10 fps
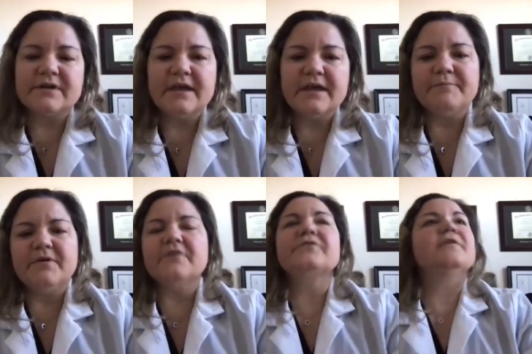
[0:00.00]
Yeah. The,
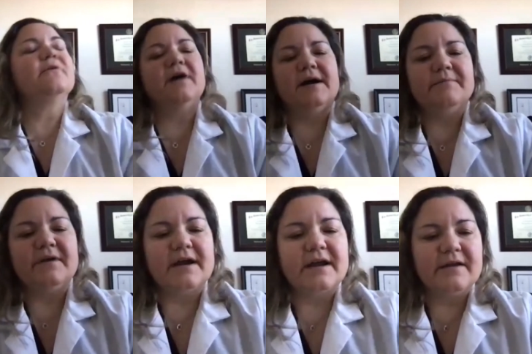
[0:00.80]
uh, so
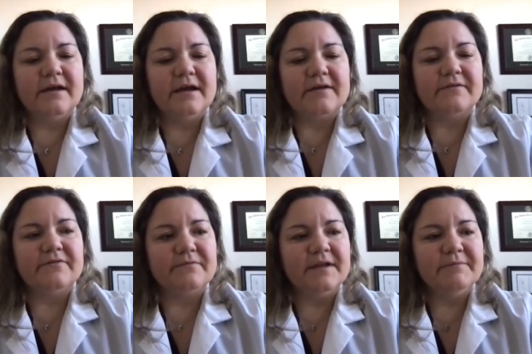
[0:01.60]
um, a, a,
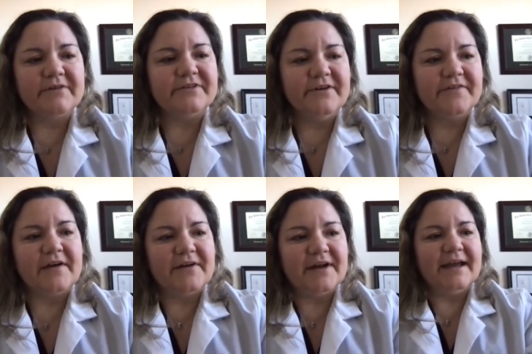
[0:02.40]
number of years
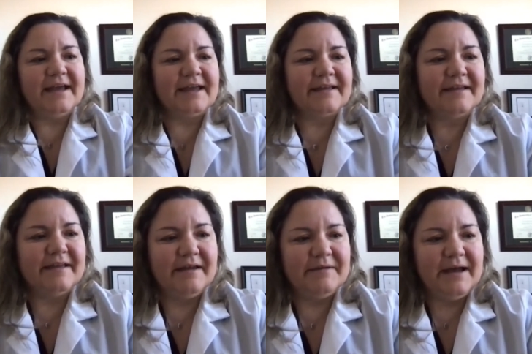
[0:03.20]
ago, and I, I,
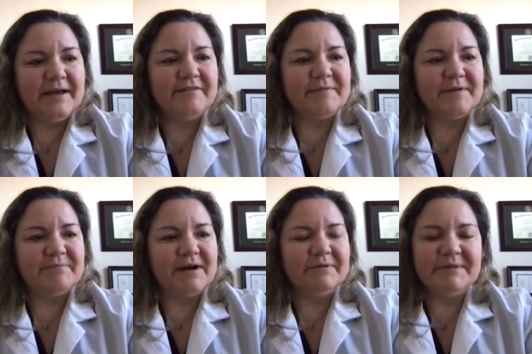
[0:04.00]
it has to be
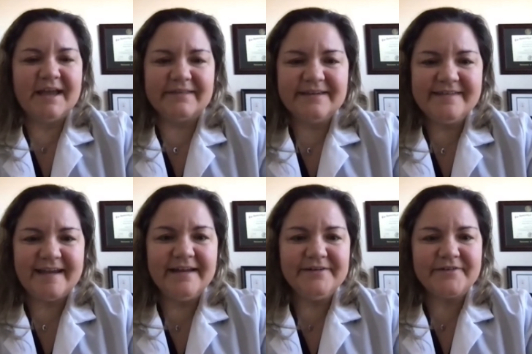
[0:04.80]
probably at least
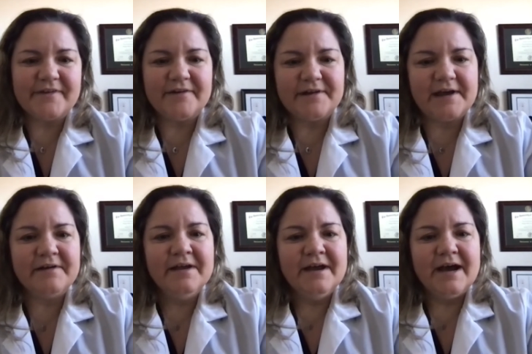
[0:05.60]
ten years ago now.
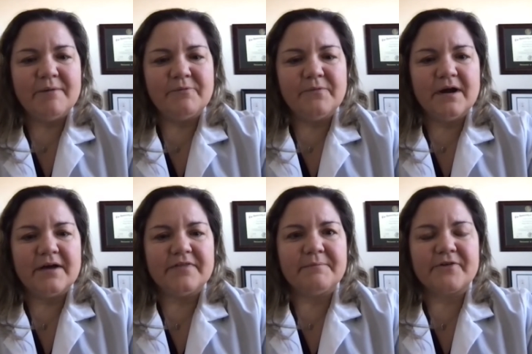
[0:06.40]
Um, uh,
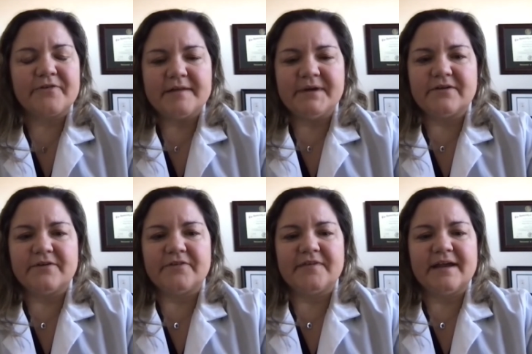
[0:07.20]
the Berks County Medical
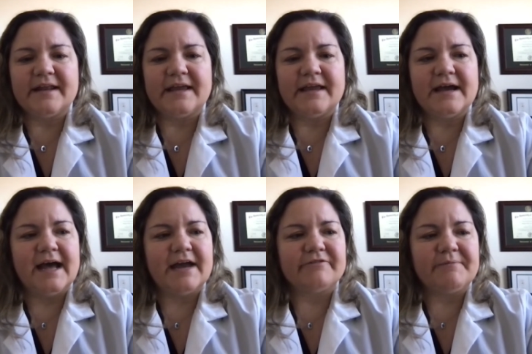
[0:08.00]
Society uh,
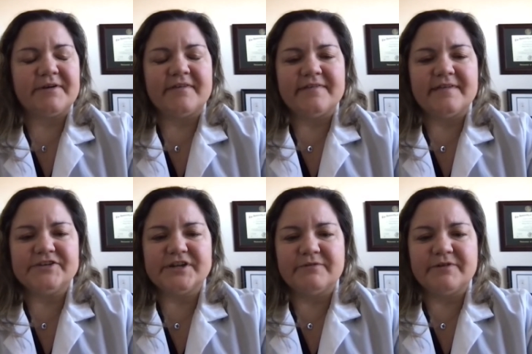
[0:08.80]
had
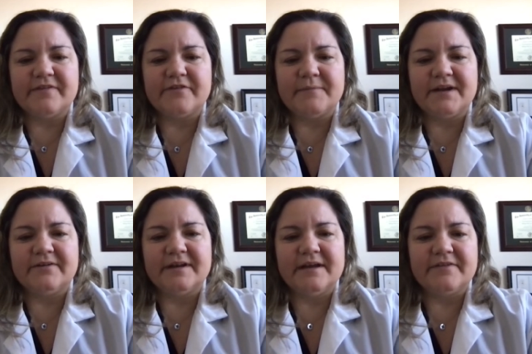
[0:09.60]
representation and was instrumental
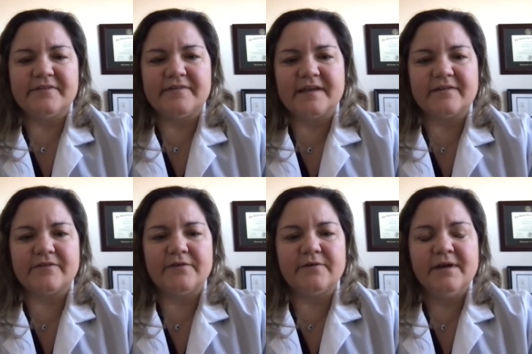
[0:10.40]
in assisting to